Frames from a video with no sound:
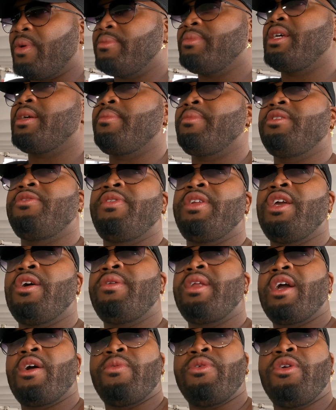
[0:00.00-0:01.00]
when I'm taking this video
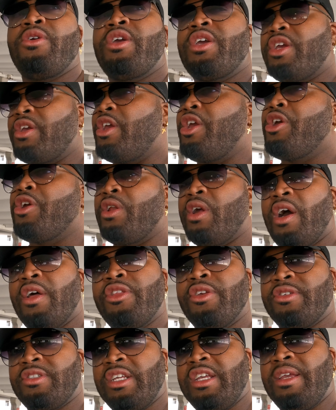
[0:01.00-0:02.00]
now, and you hear
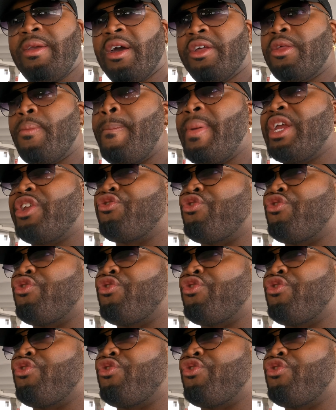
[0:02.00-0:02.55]
other big